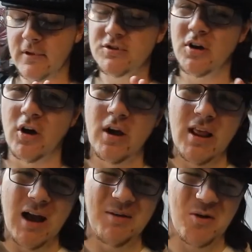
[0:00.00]
So,
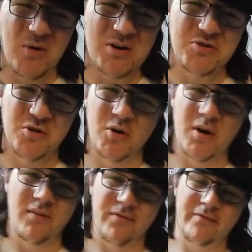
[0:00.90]
I'm not quite sure
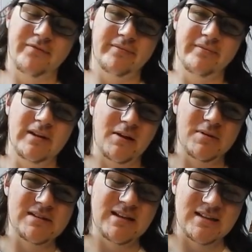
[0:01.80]
if the
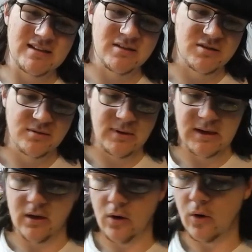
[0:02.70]
liquid's leaked into
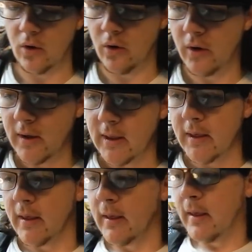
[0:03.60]
it or
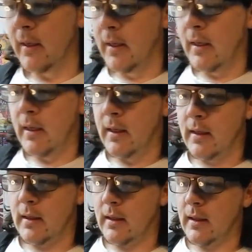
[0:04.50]

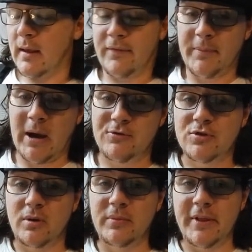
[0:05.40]
if the battery's
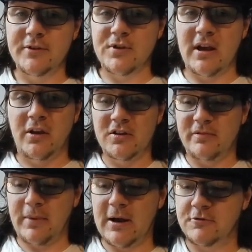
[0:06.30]
completely drained, because
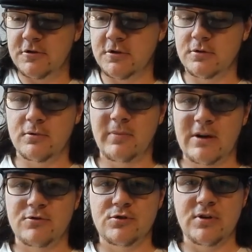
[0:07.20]
if
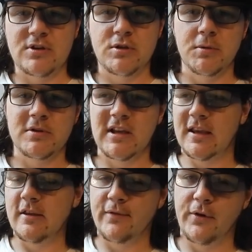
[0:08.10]
battery's drained too much, like
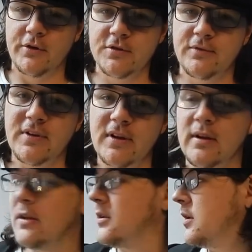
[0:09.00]
in your phone or
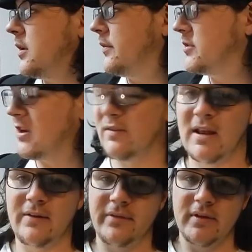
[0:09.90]
something, they generally
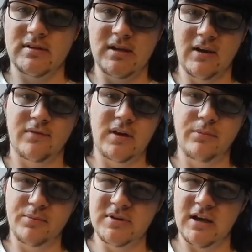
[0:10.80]
have safety
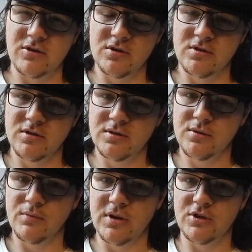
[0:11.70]
protections
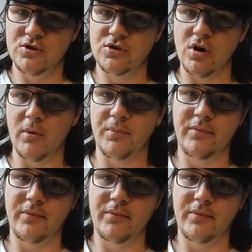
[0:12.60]
which stop